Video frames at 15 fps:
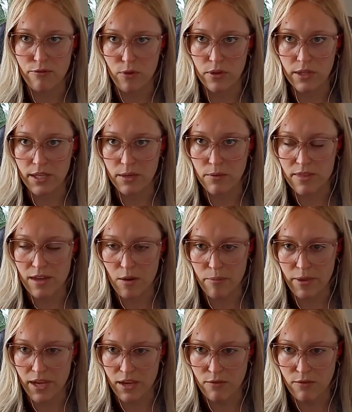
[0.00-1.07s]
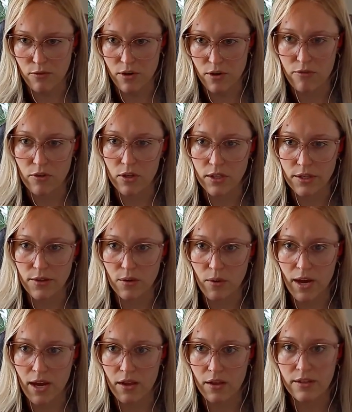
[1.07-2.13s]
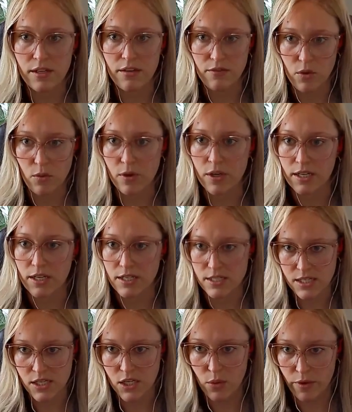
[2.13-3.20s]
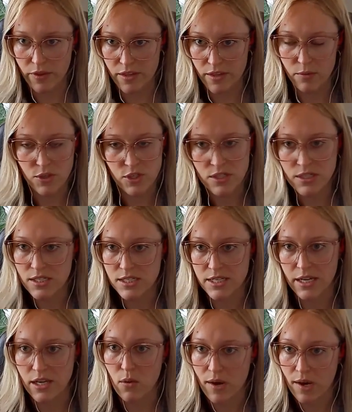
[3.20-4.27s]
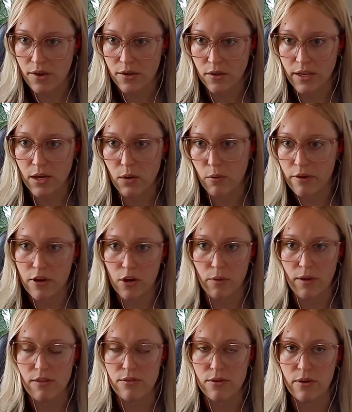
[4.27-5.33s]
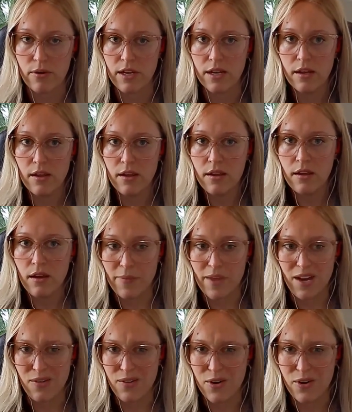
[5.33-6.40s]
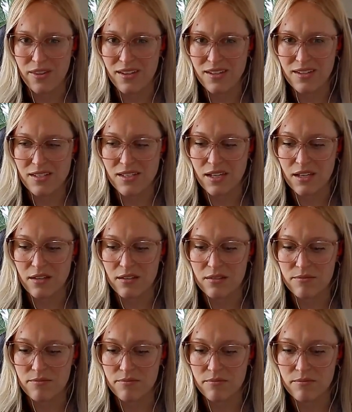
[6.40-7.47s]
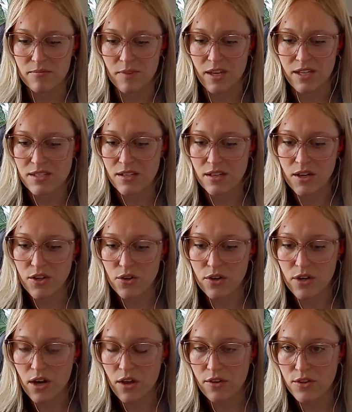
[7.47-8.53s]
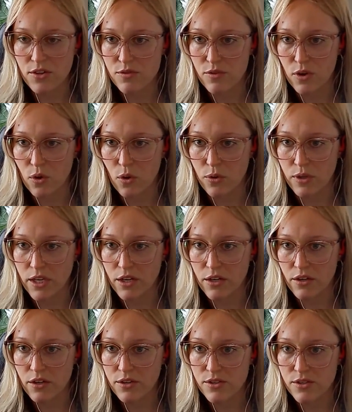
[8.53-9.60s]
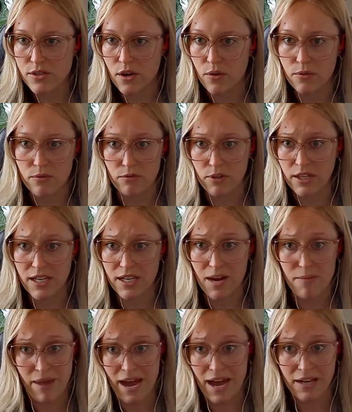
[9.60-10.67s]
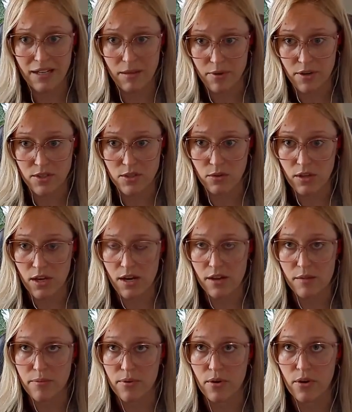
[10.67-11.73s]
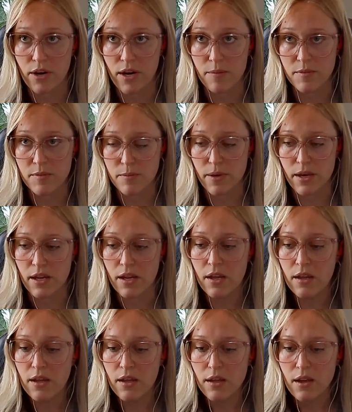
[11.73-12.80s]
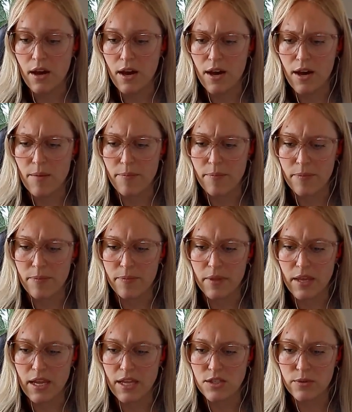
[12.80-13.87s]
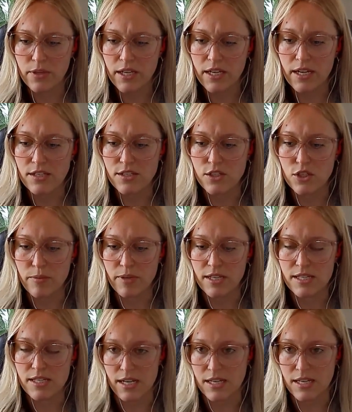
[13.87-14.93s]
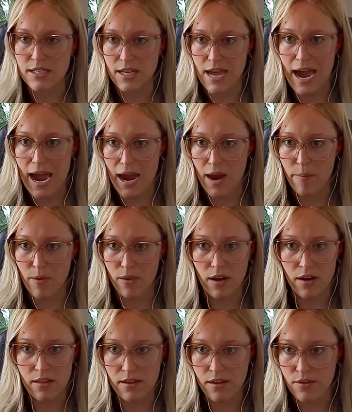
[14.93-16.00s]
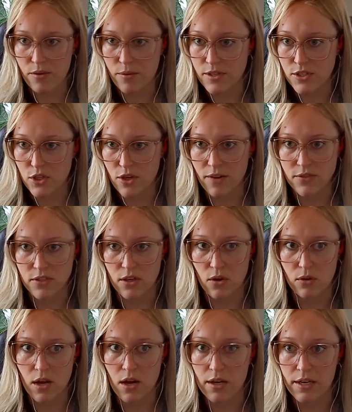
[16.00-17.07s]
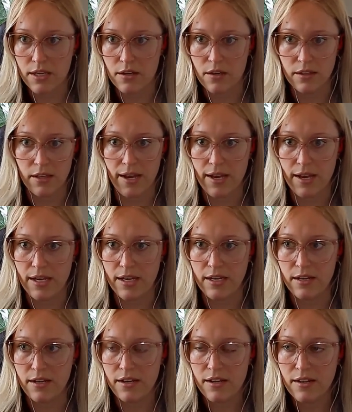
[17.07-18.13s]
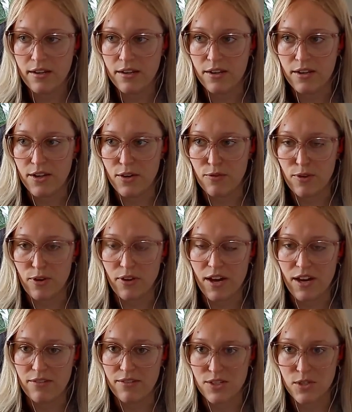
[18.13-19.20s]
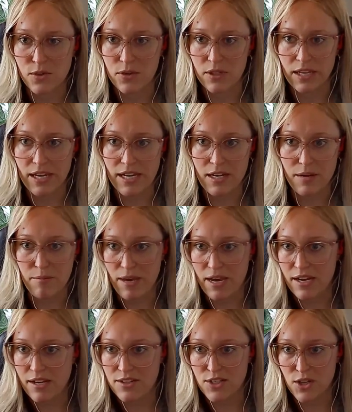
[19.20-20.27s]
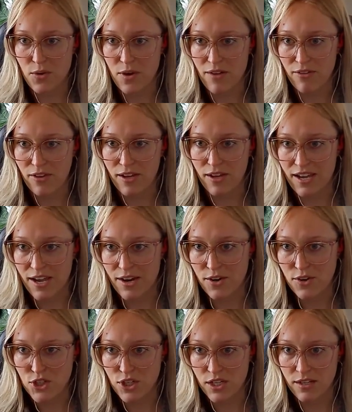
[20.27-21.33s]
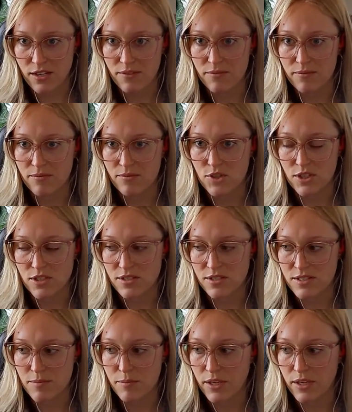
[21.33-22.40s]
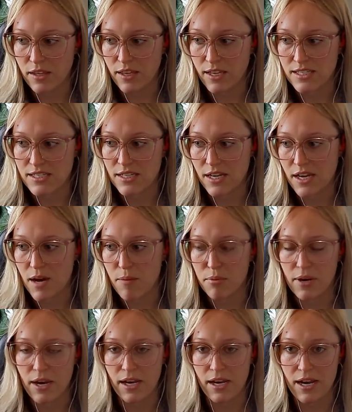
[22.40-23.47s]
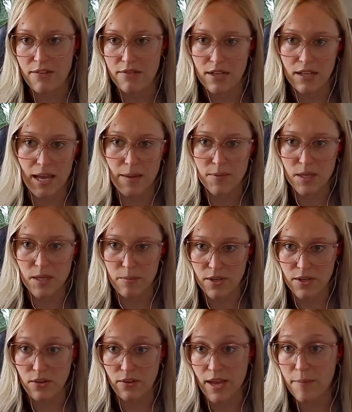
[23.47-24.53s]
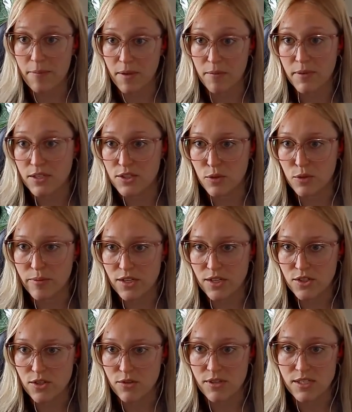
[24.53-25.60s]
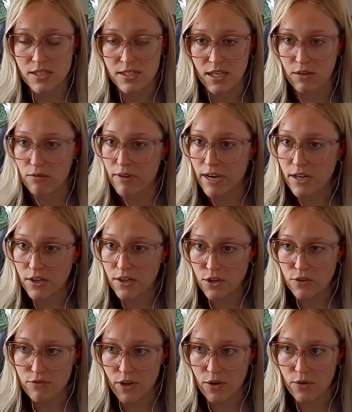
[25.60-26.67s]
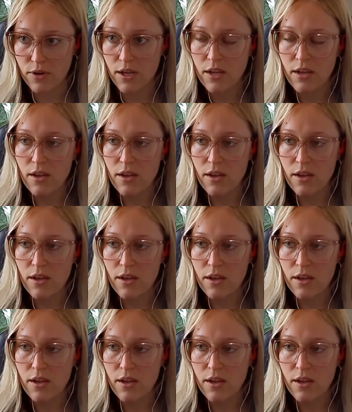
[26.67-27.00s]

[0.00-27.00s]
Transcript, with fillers: fully without paying for it for a little while. And then if you want to continue with it, which it does take a while to like work your way through it, I don't know, I think it's like less than $100 for a whole year. So really not bad compared to a lot of the programs, but it's really nice too, because it is an app. A lot of the other ones you have to go log in online. And, you know, for a lot of us who are laying in bed and don't have a lot of energy, just simply like sitting upright and having a laptop on your lap can be too much. So this is like right on your phone.